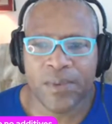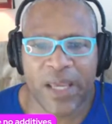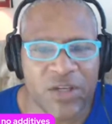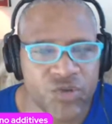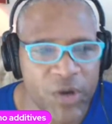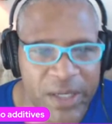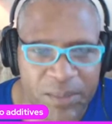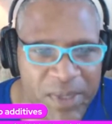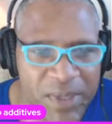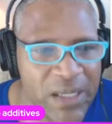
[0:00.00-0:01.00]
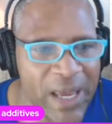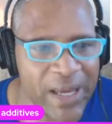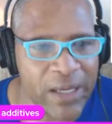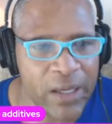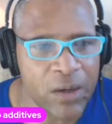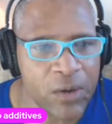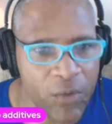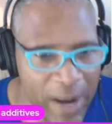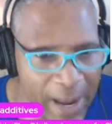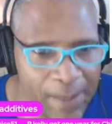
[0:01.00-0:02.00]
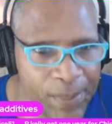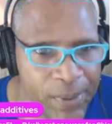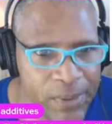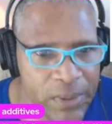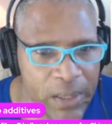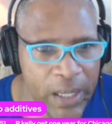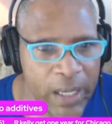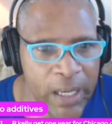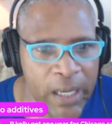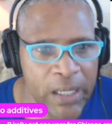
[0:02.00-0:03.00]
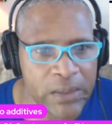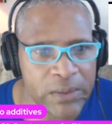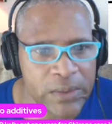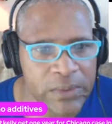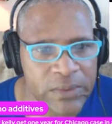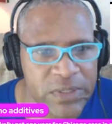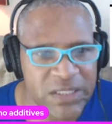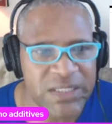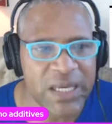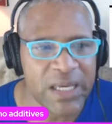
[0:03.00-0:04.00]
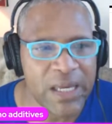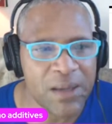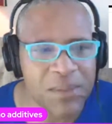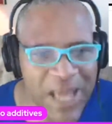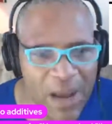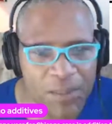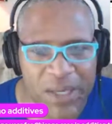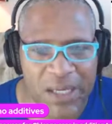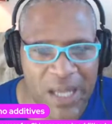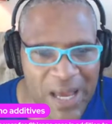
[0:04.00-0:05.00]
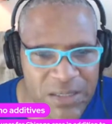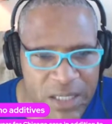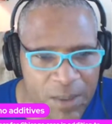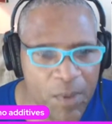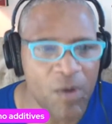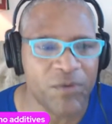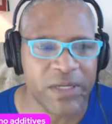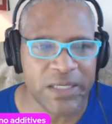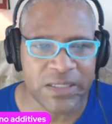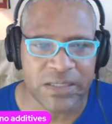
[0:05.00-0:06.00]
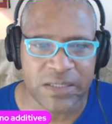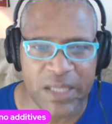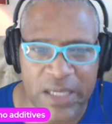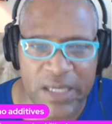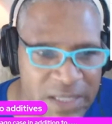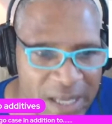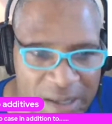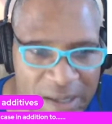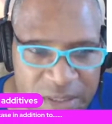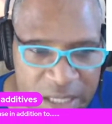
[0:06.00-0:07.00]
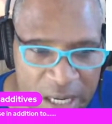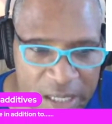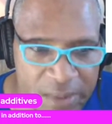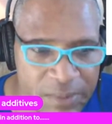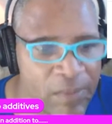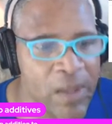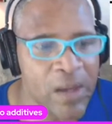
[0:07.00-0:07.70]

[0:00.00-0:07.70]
He treated me like crap. And to see him now being locked up over these things that he's done